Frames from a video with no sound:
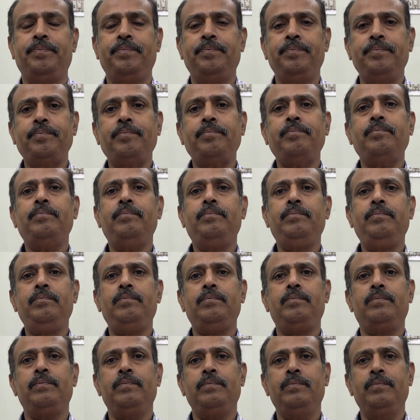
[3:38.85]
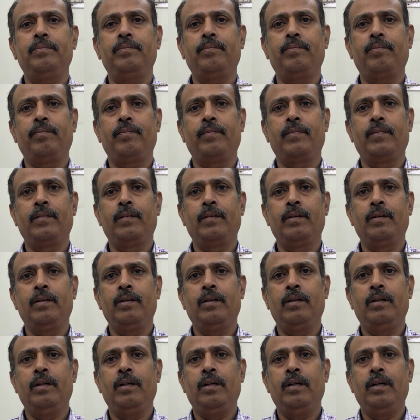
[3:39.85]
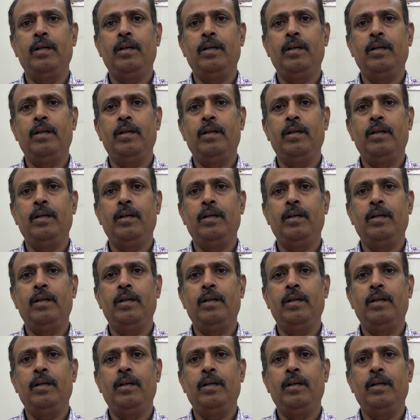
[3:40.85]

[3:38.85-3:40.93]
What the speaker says: No one is speaking in this clip.